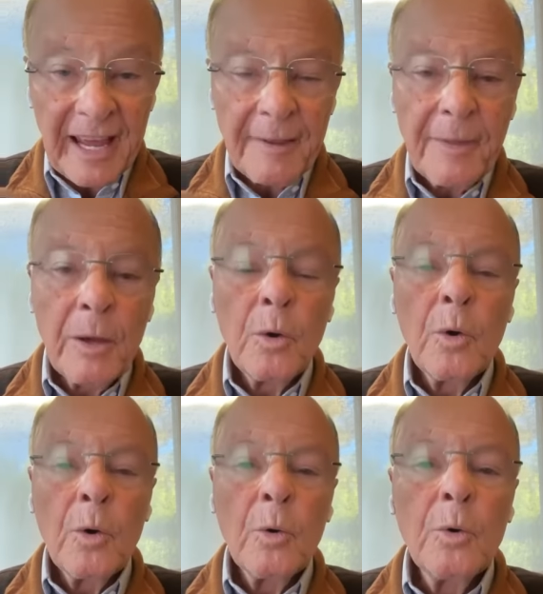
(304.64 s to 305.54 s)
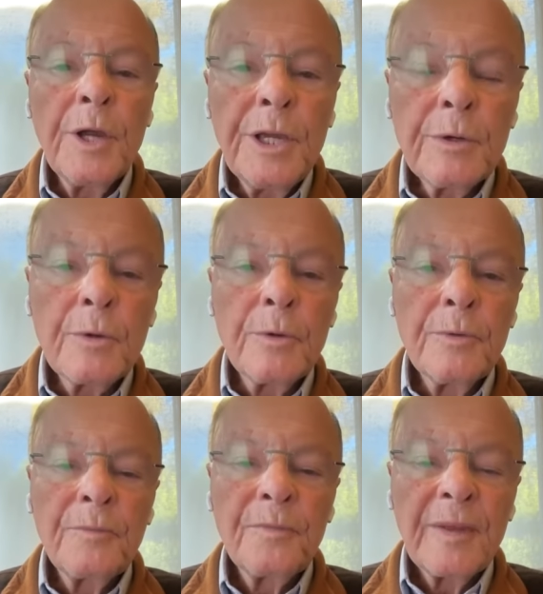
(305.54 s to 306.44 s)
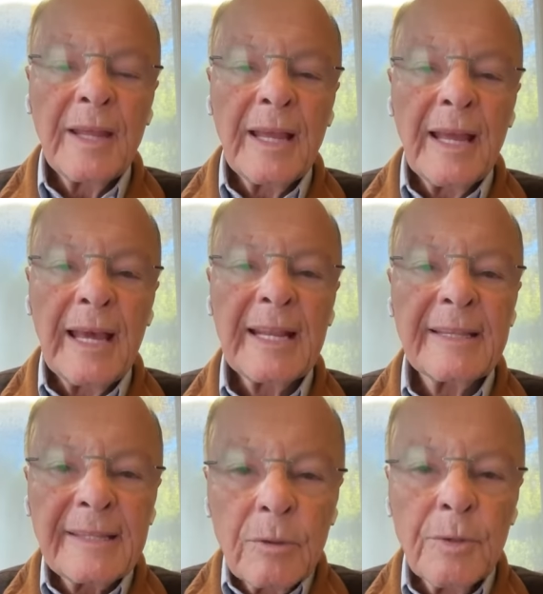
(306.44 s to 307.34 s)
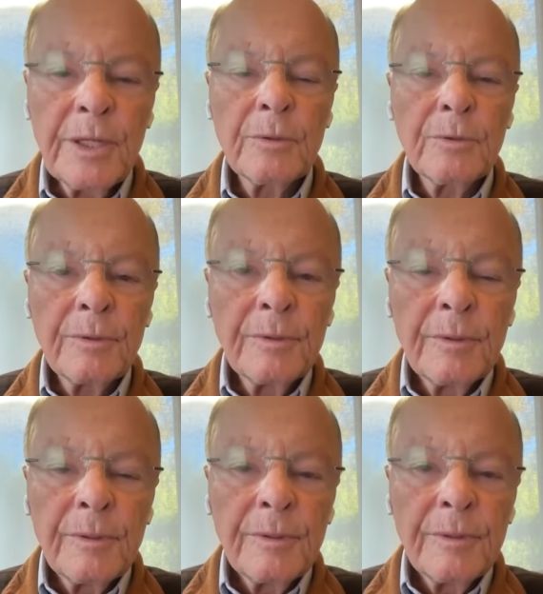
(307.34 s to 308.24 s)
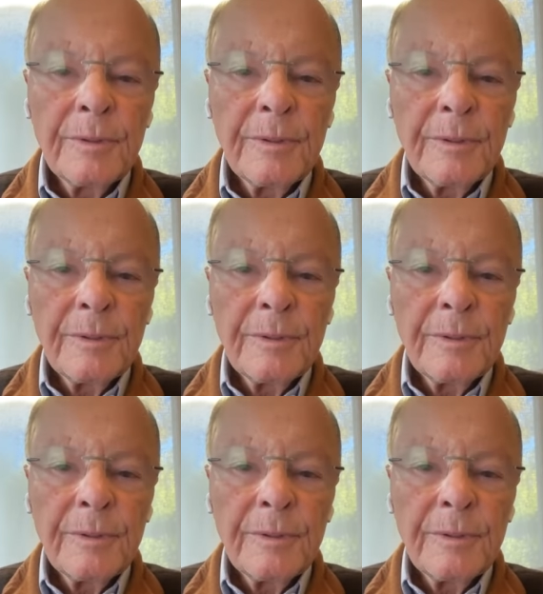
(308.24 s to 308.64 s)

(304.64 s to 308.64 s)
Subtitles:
point of view of the faith, he was so rich